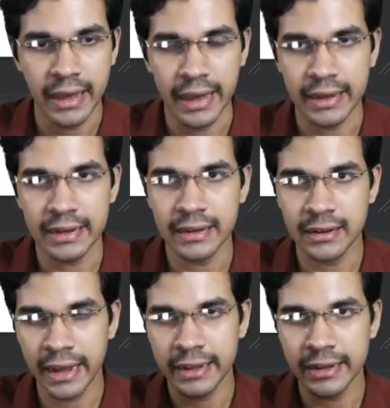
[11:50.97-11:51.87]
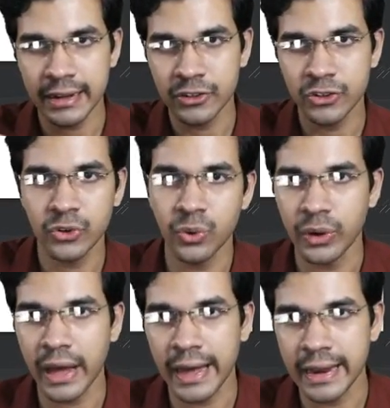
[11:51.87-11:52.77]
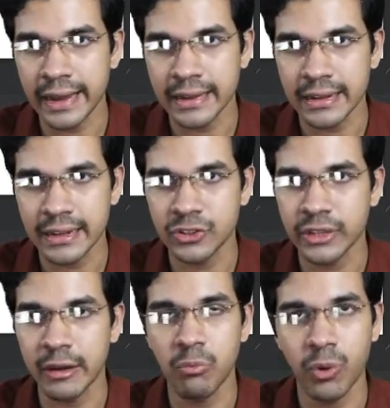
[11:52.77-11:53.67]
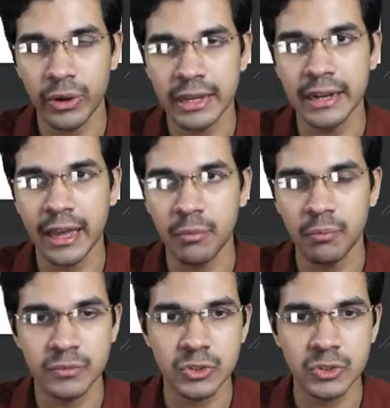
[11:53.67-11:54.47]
And here I need to align it to the employee name.